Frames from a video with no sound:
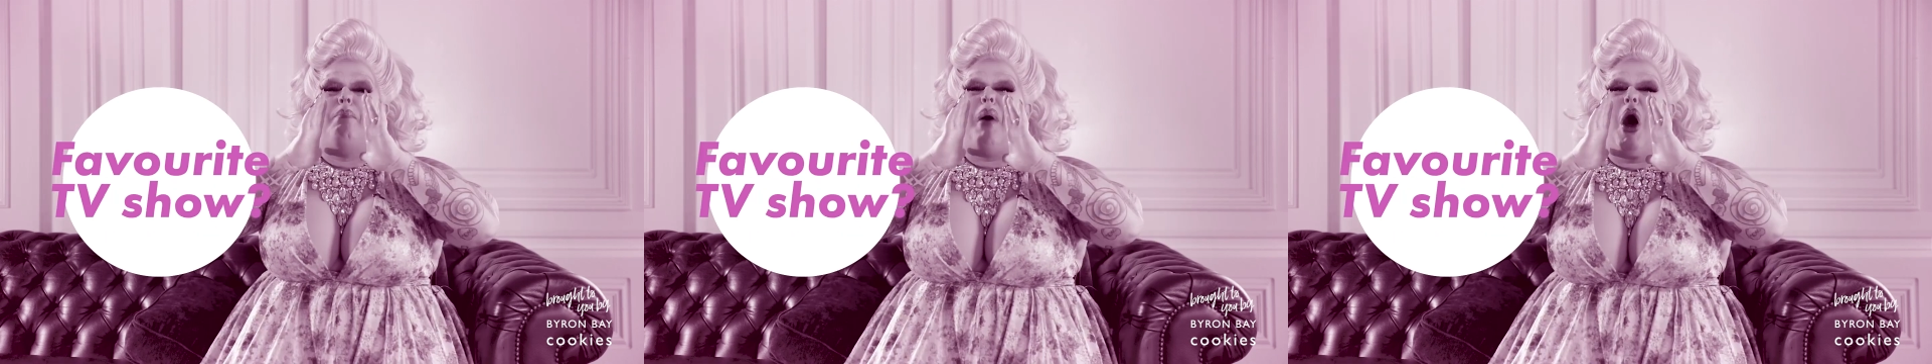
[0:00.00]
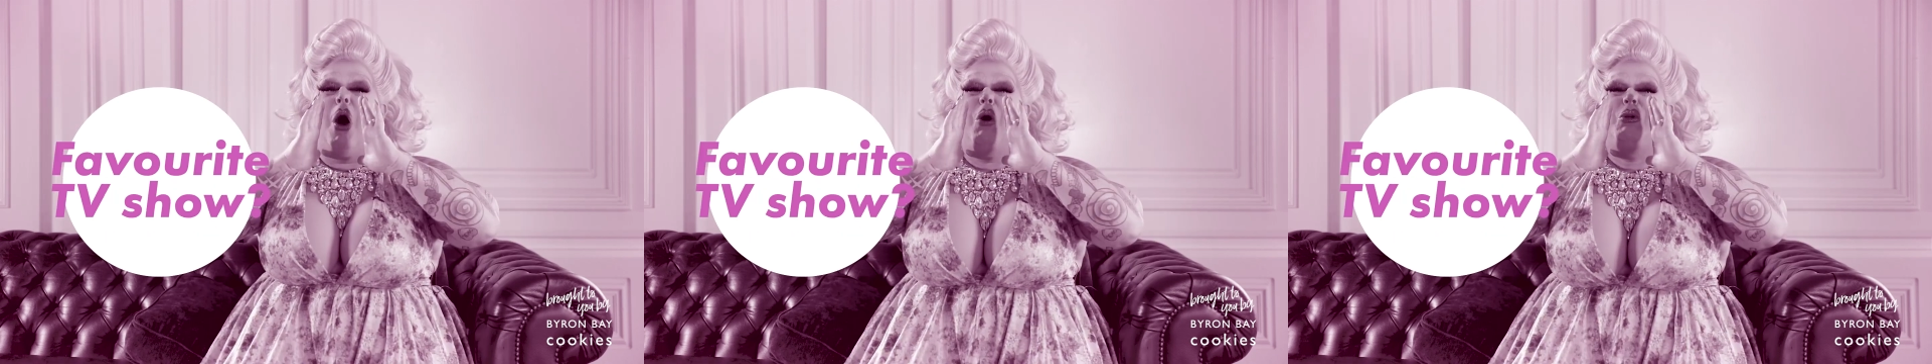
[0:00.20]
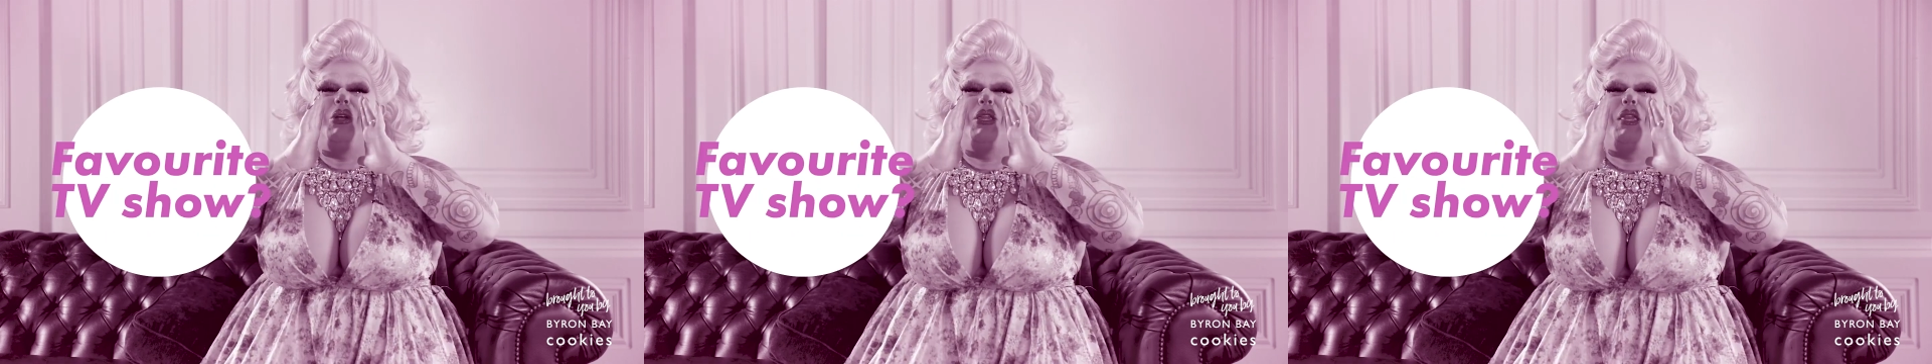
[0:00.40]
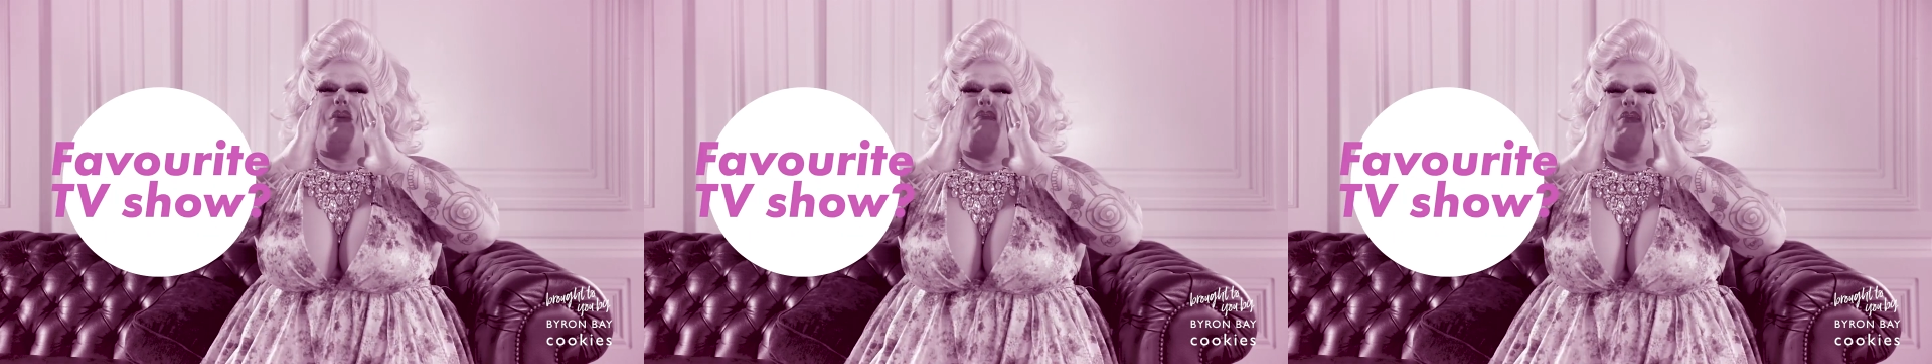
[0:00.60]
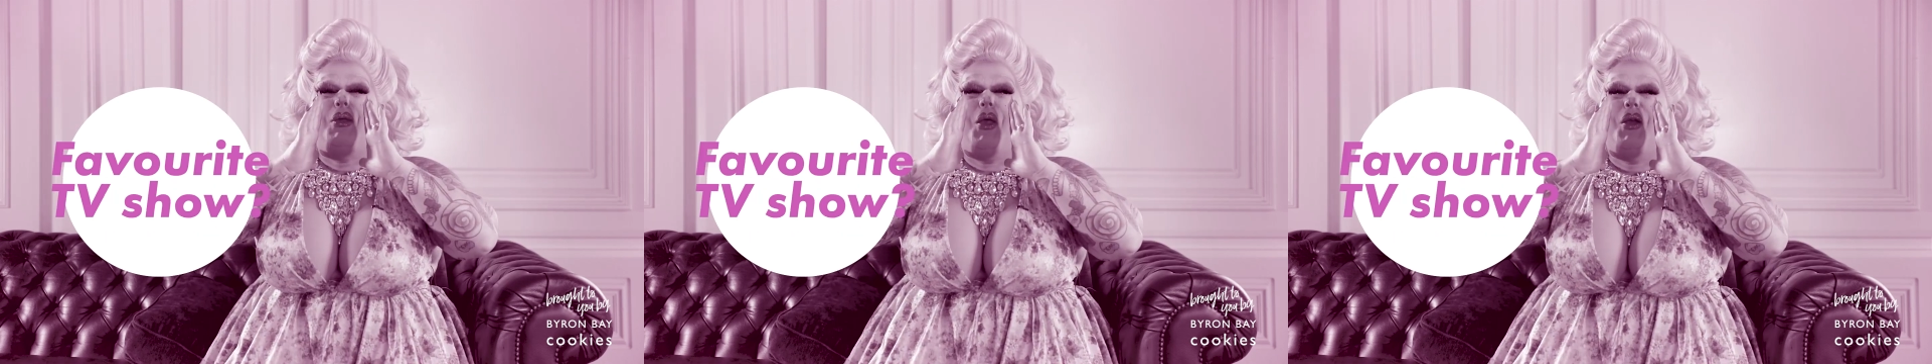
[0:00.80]
Bold and the
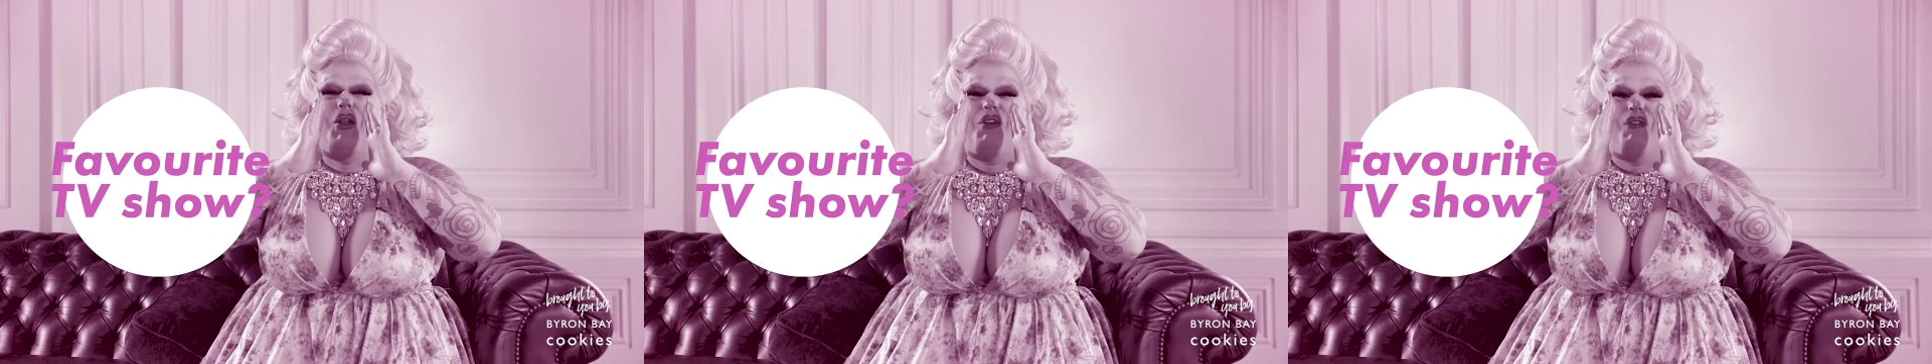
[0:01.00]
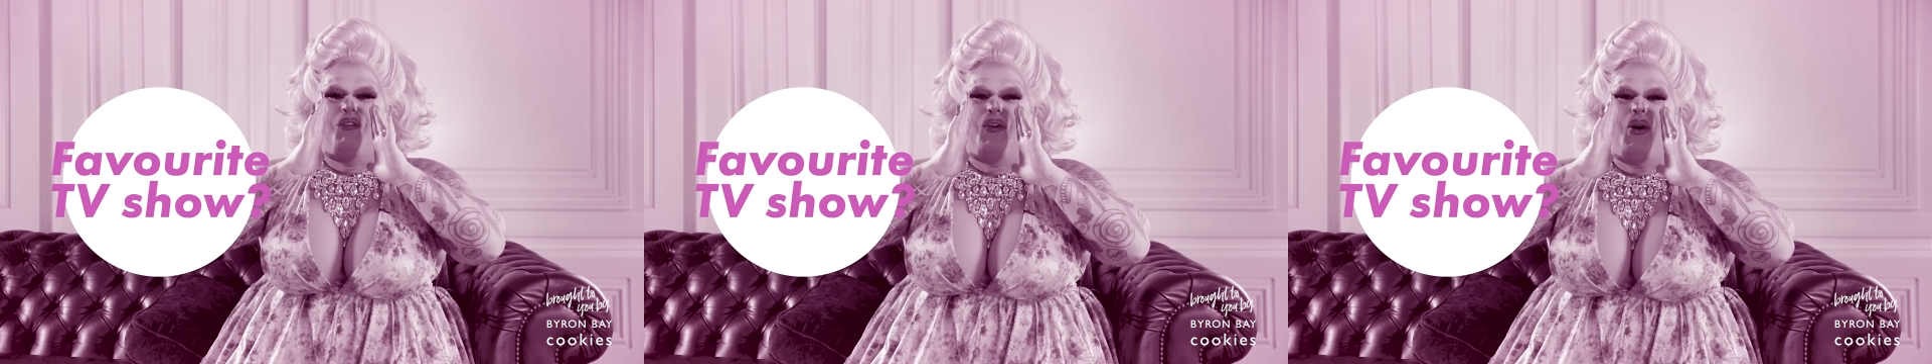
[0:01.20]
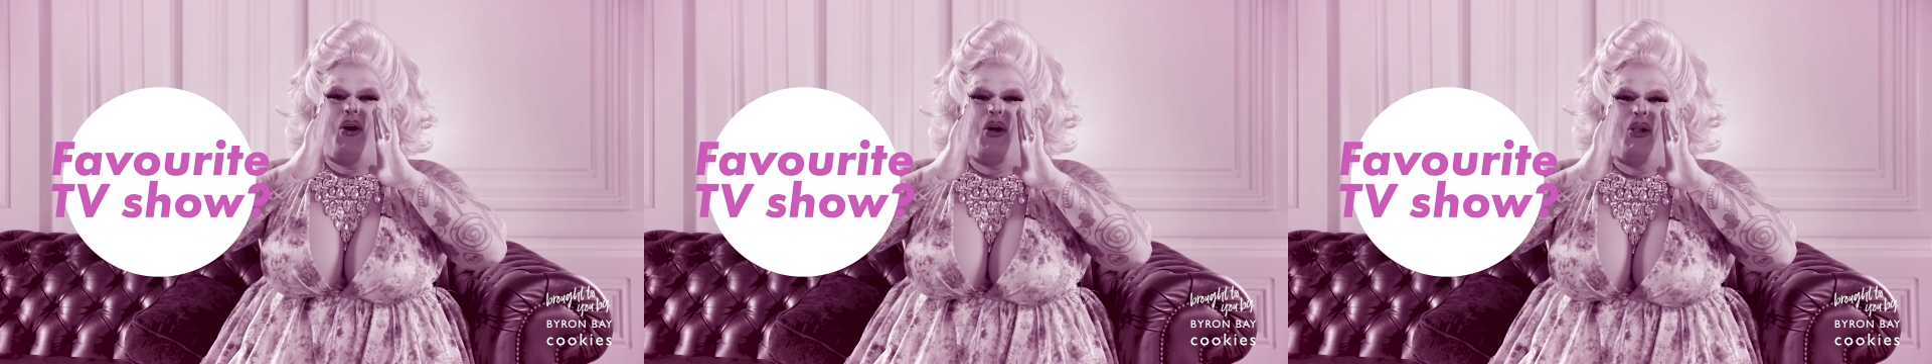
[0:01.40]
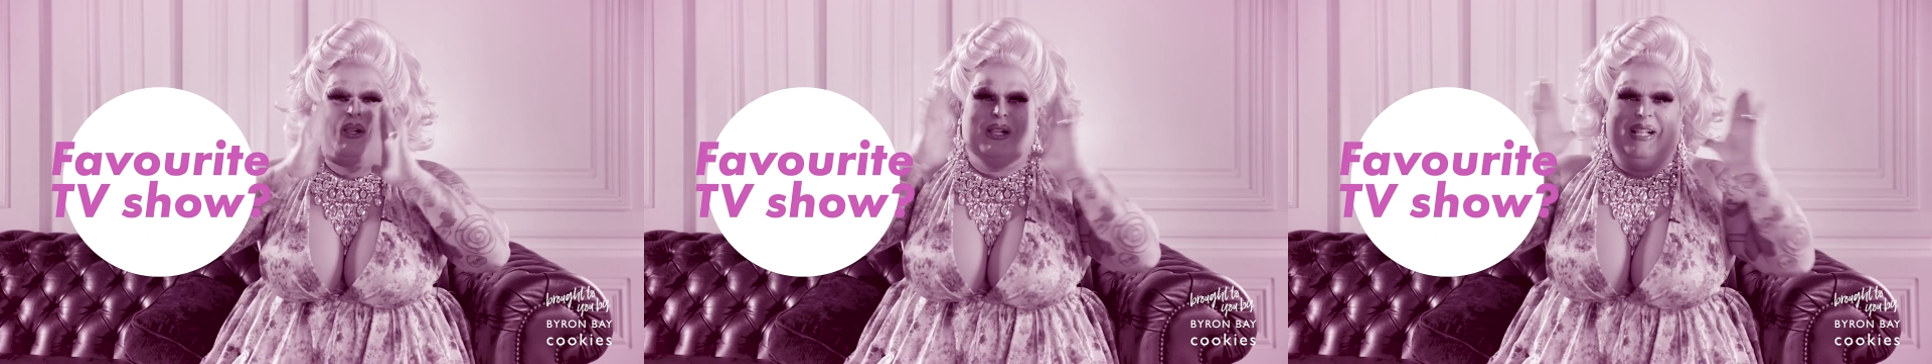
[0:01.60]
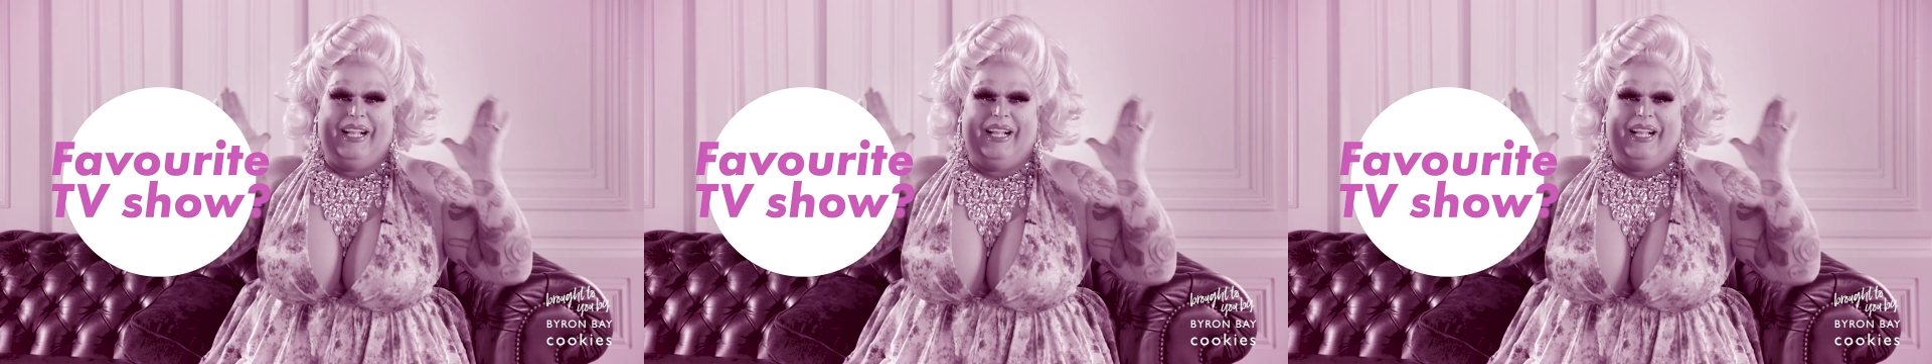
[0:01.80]
Beautiful.